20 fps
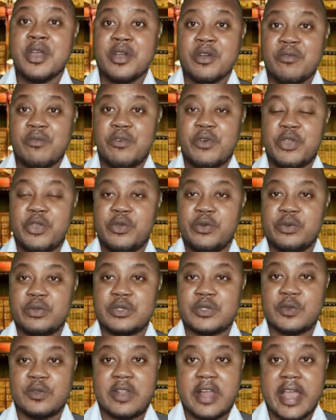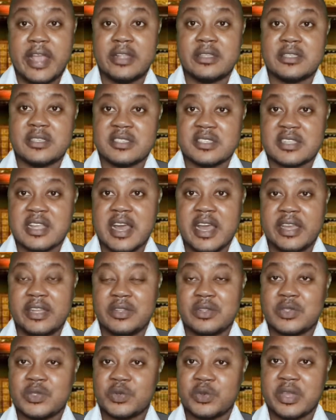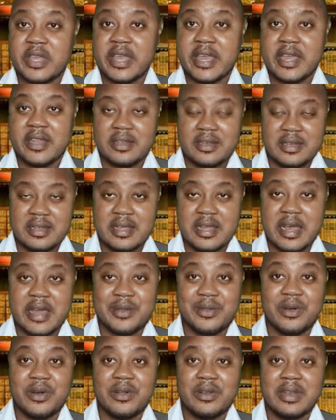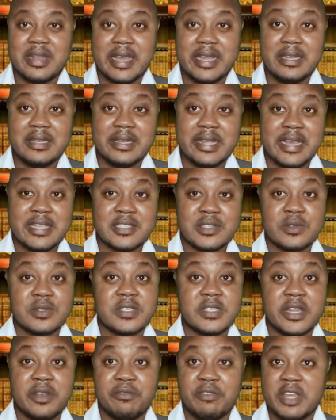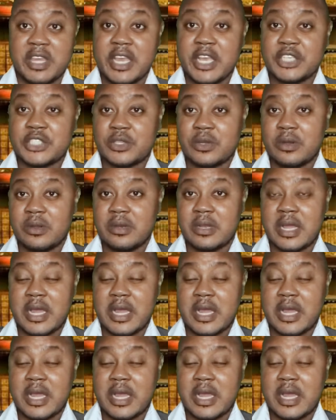for you to decide to get an online TESOL certification.